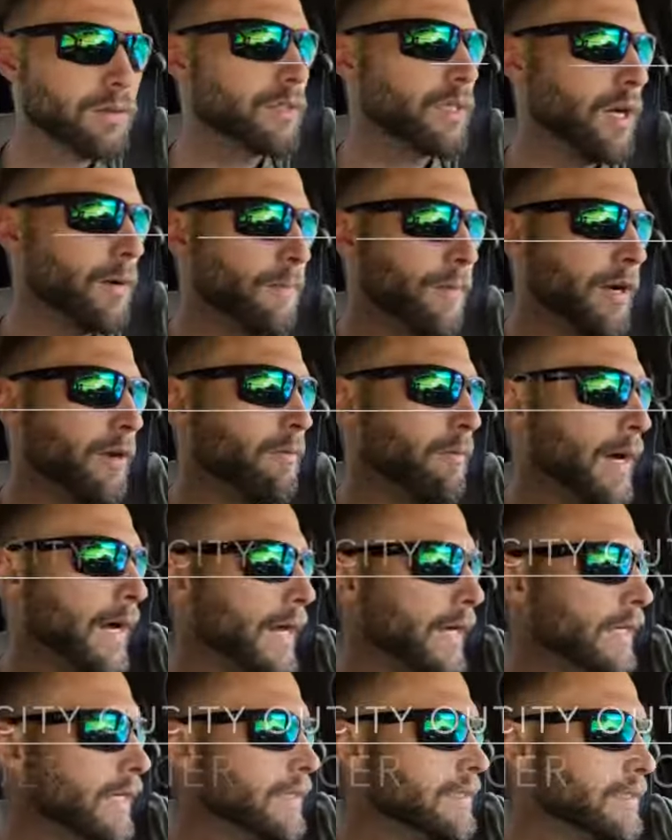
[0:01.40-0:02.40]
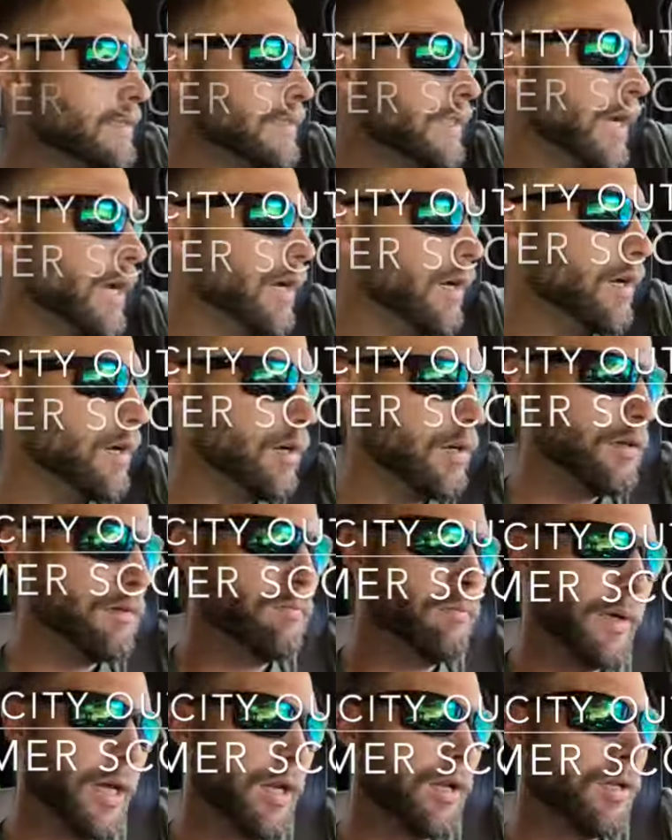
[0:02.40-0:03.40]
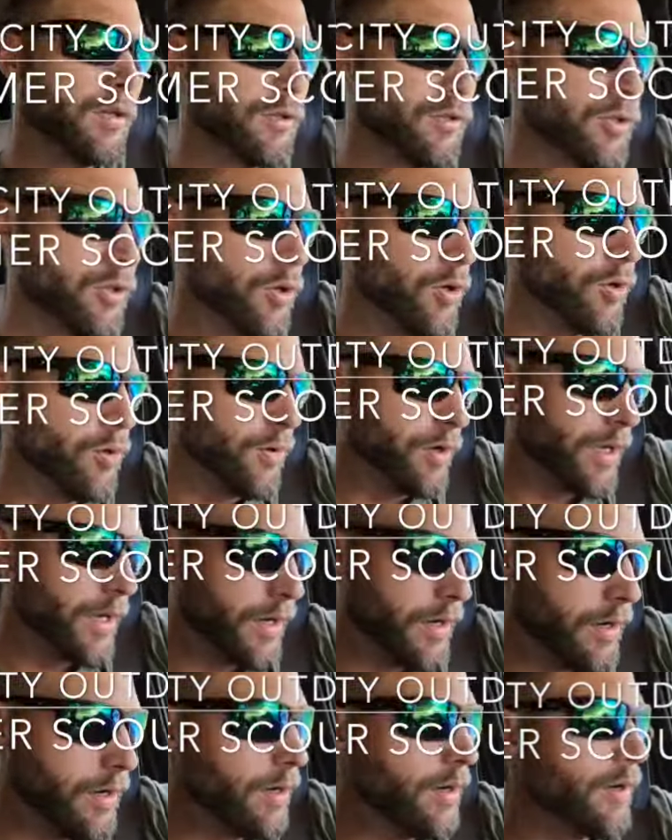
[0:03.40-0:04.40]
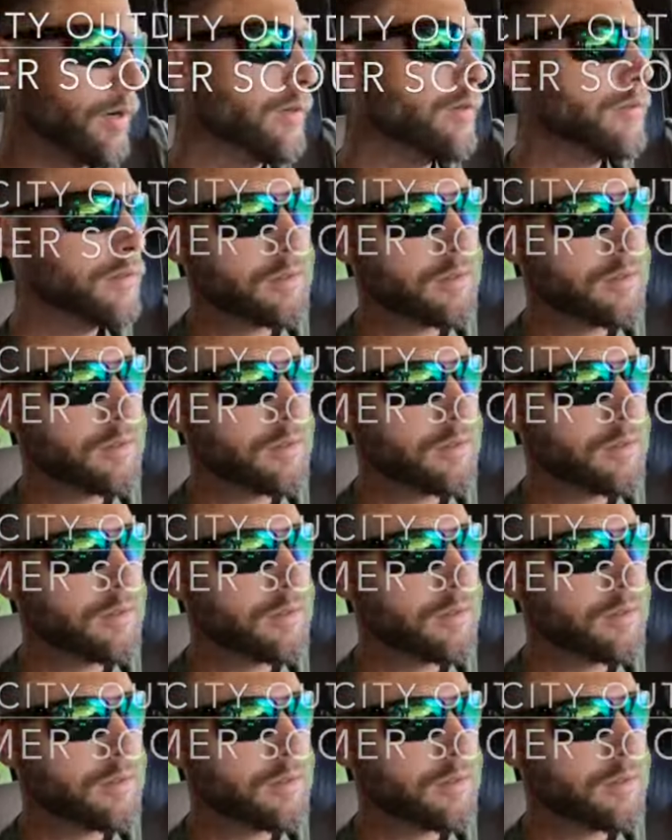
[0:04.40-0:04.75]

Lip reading: up, everybody? It's middle of June here,